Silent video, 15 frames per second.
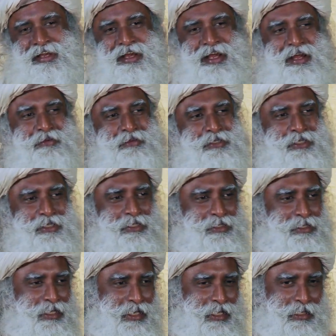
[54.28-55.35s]
I was
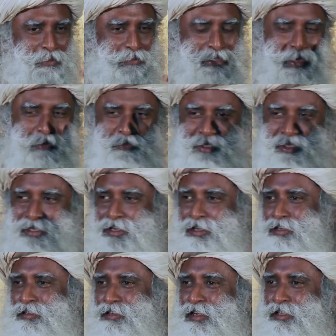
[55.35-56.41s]
just telling them something
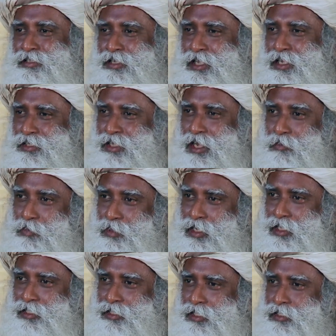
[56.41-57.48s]
and as an example
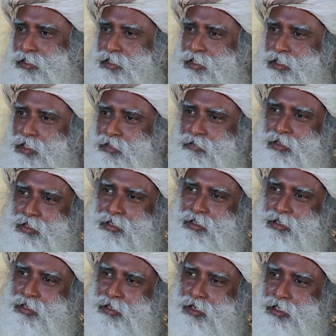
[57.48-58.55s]
I said, see, even a
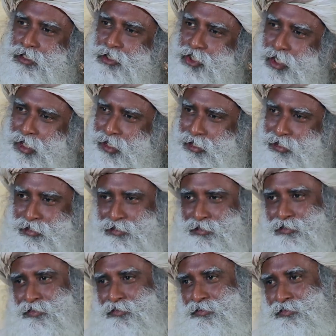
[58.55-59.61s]
kindergarten child
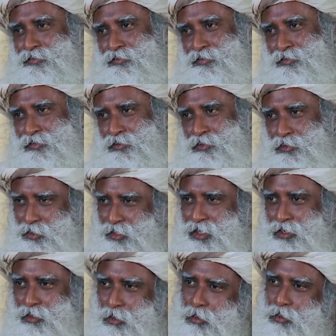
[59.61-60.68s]

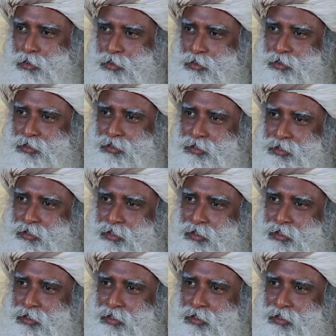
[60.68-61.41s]
today knows